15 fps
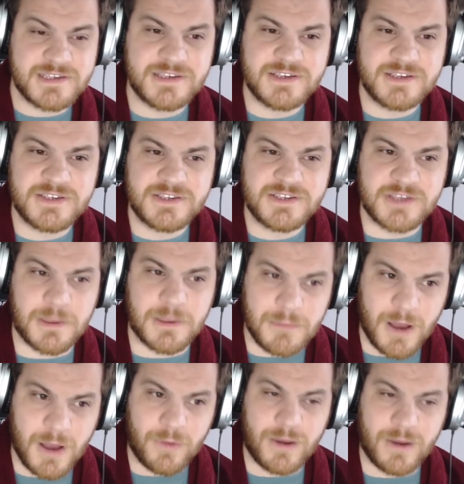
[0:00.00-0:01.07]

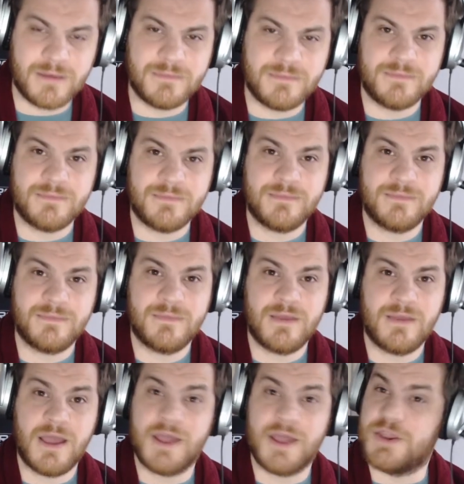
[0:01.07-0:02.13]
Samoa.
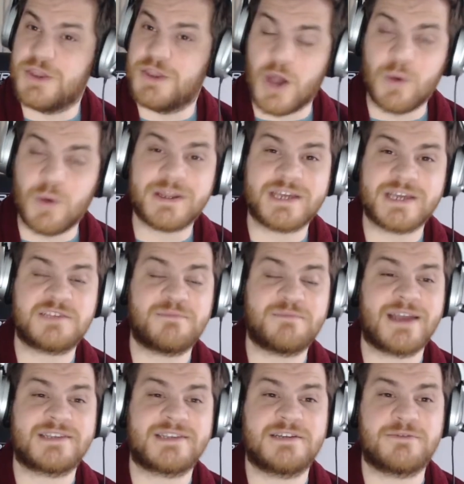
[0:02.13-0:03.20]
No one
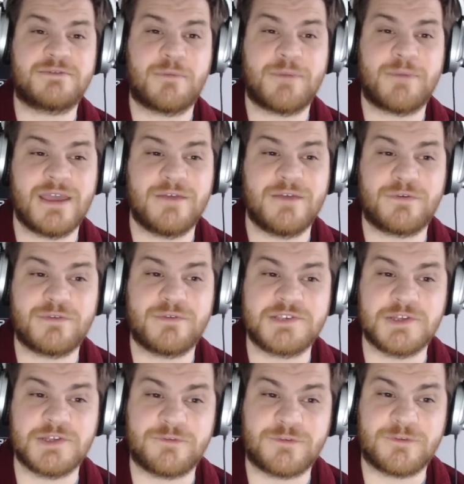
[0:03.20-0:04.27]
expected a repeat of the
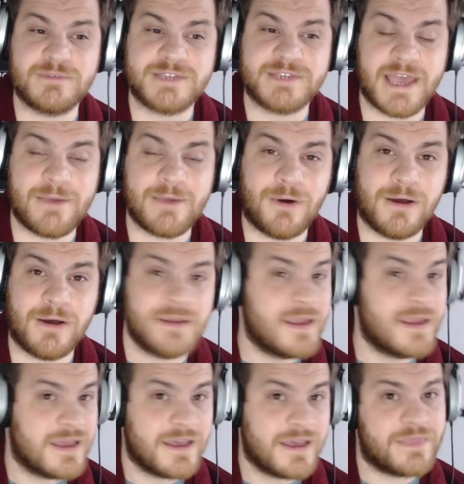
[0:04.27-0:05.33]
result from day one.
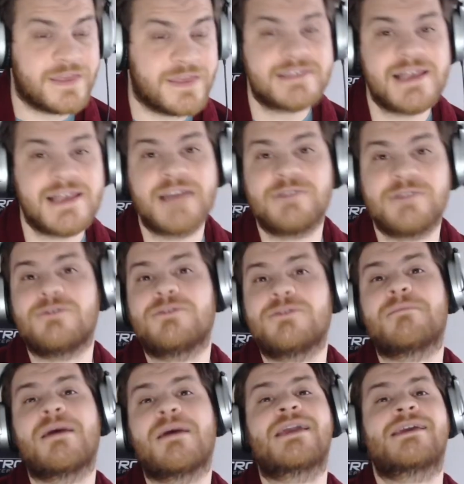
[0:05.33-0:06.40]
This had all the
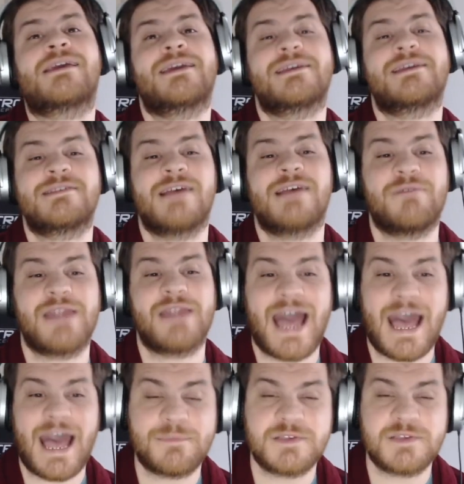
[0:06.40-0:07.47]
makings of an
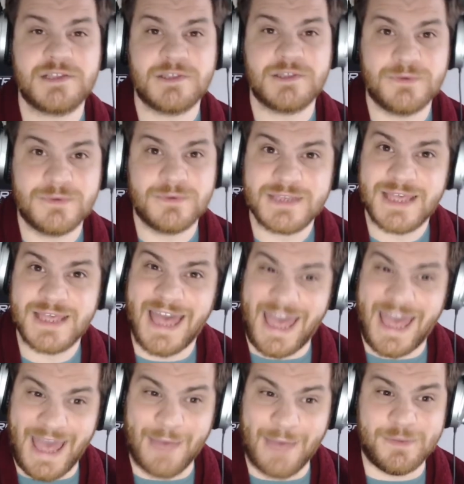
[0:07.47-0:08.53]
absolute
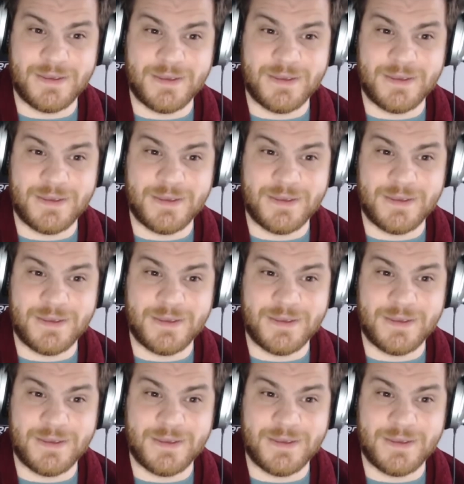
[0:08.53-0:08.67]
epic.